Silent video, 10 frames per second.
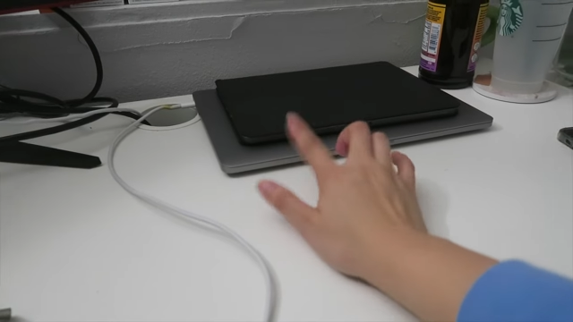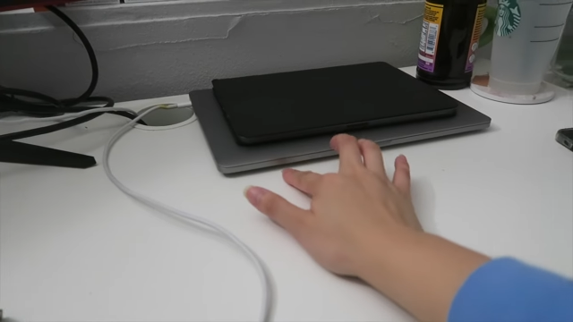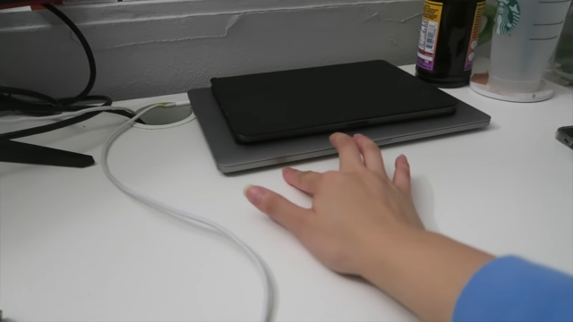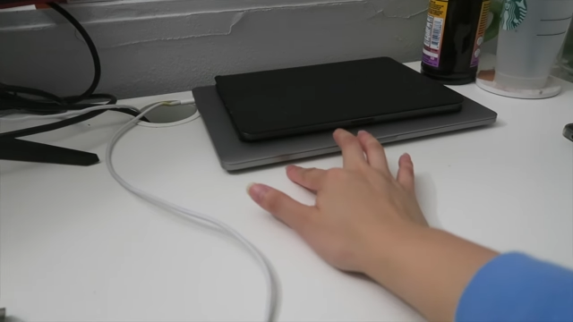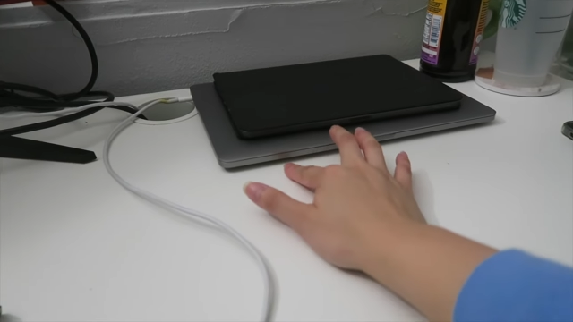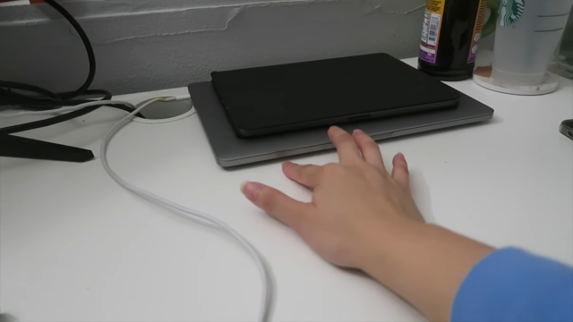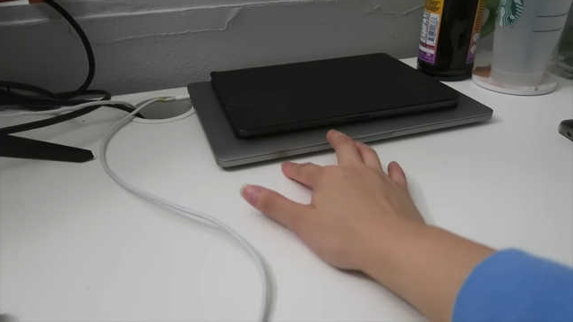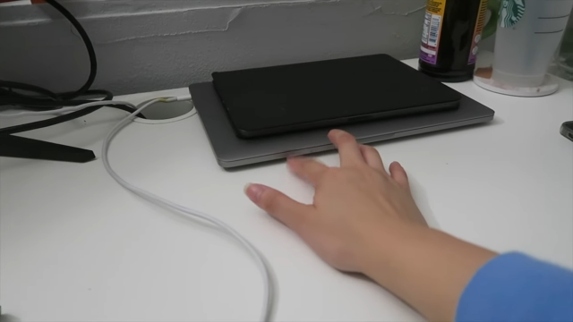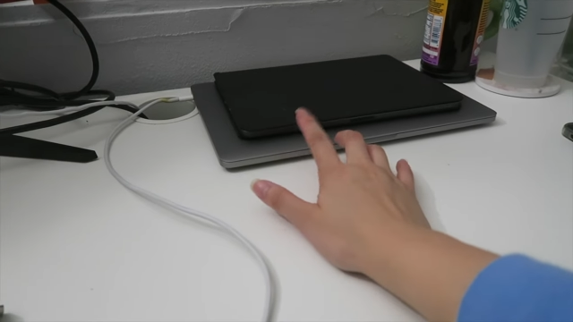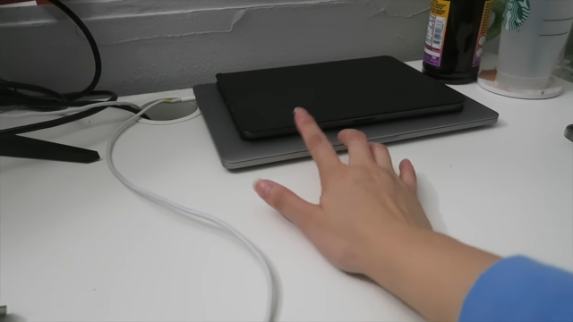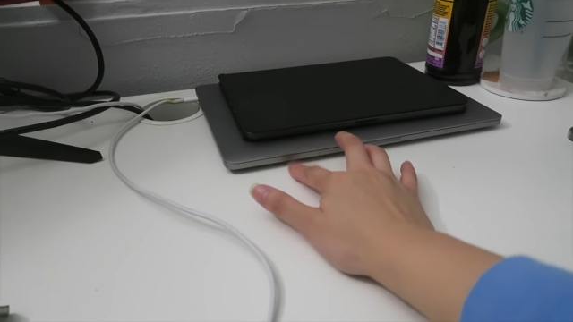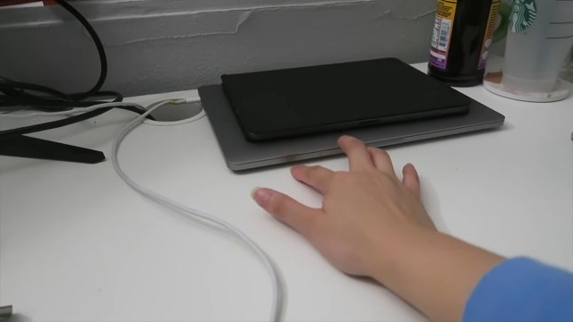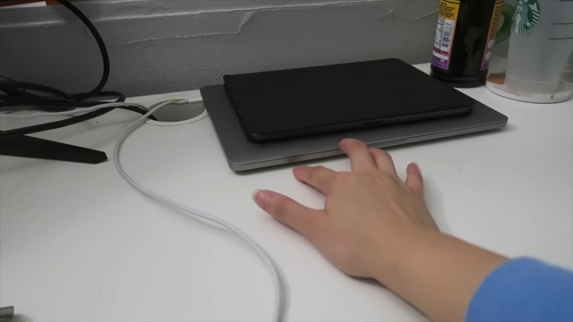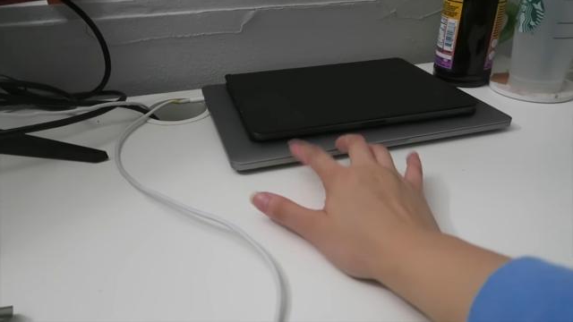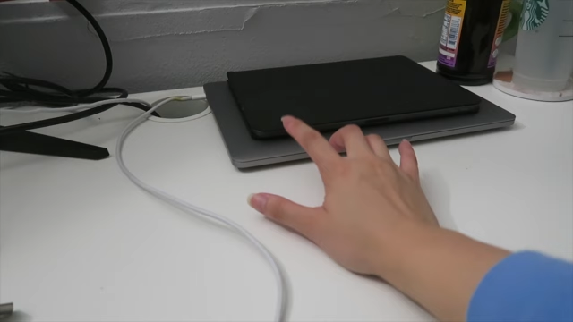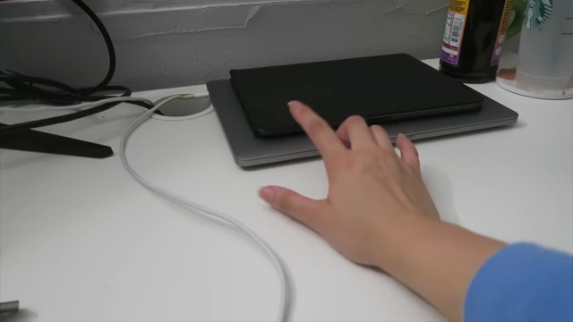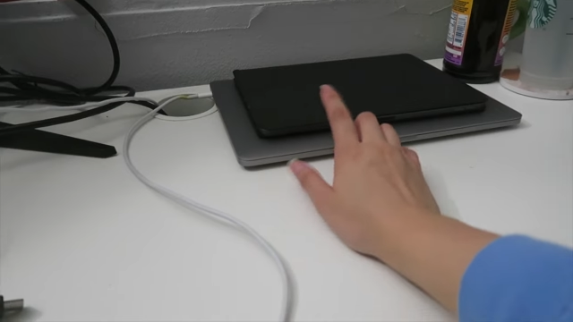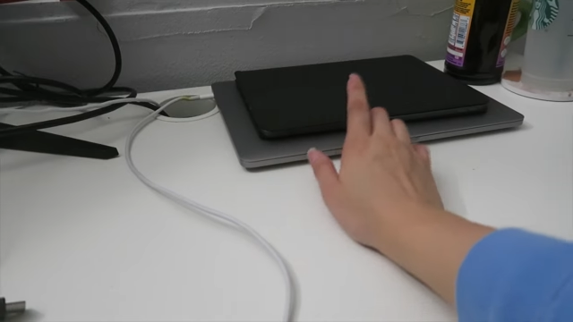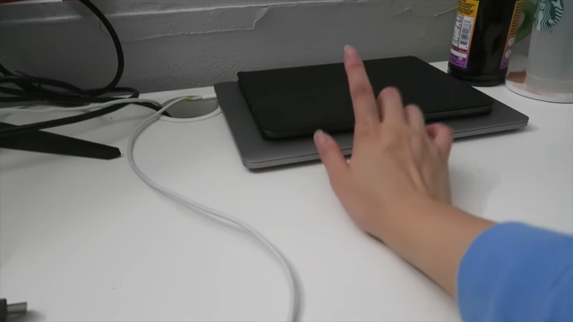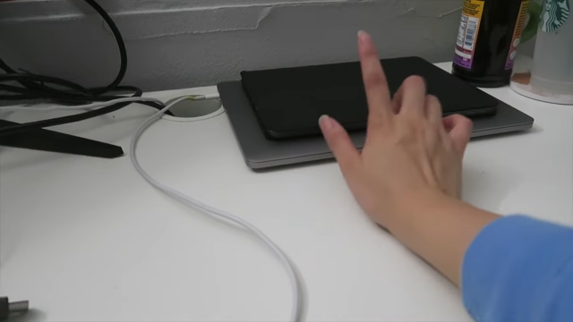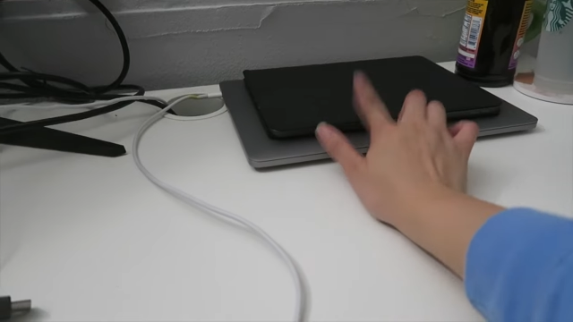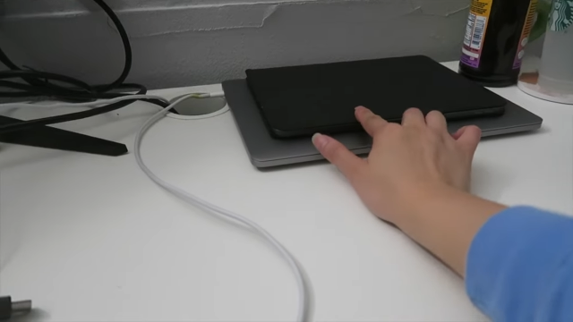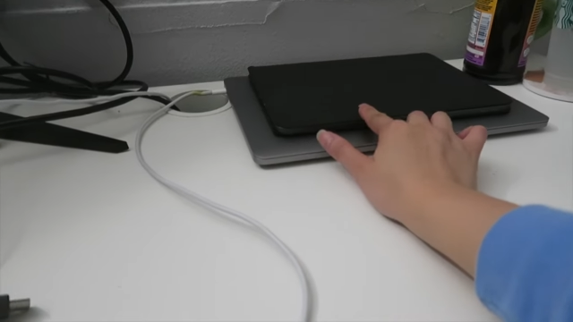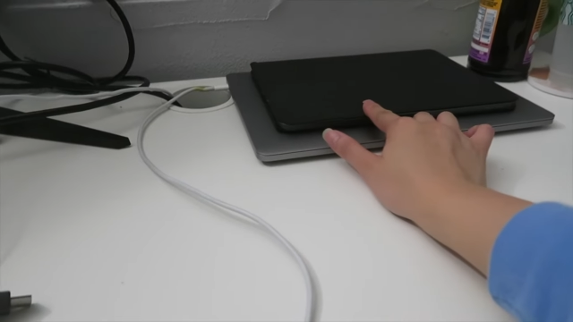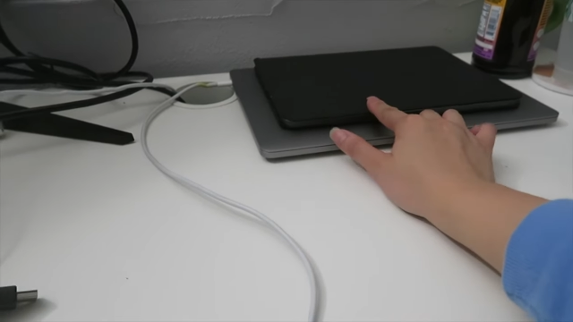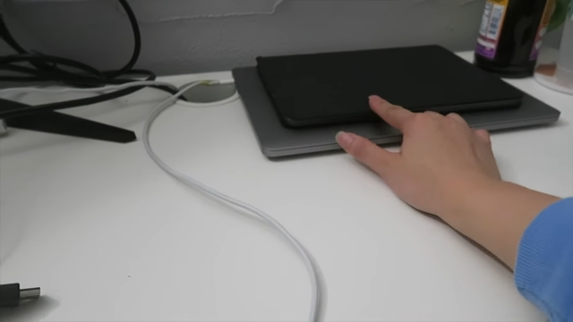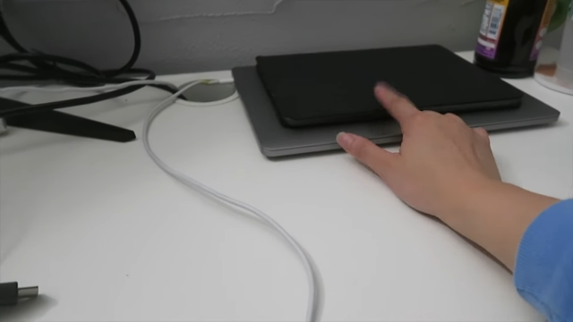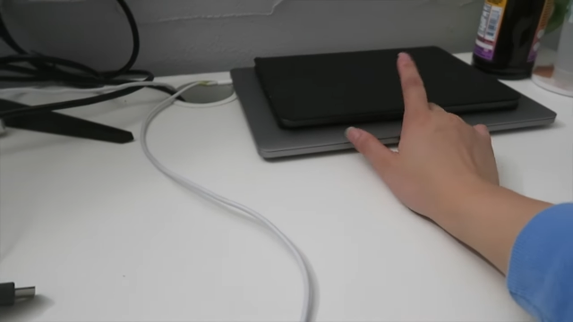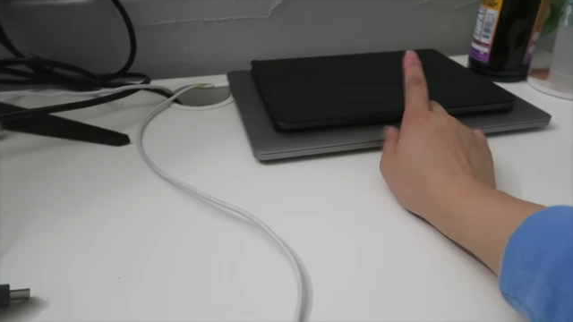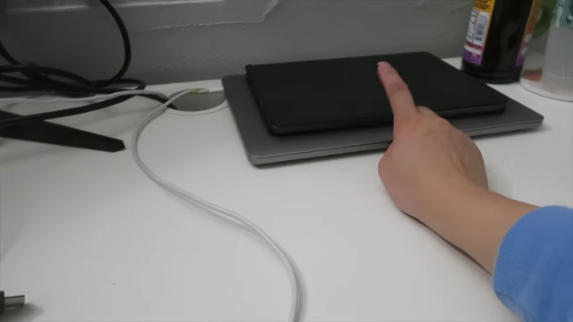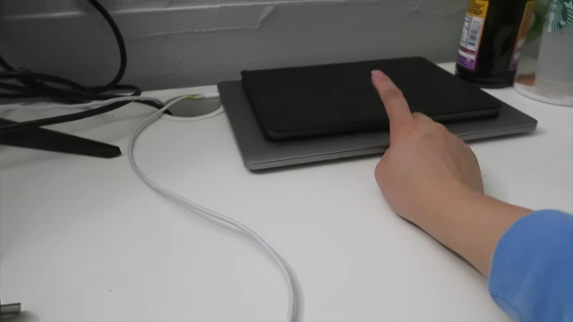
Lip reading: Nobody's mouth can be seen.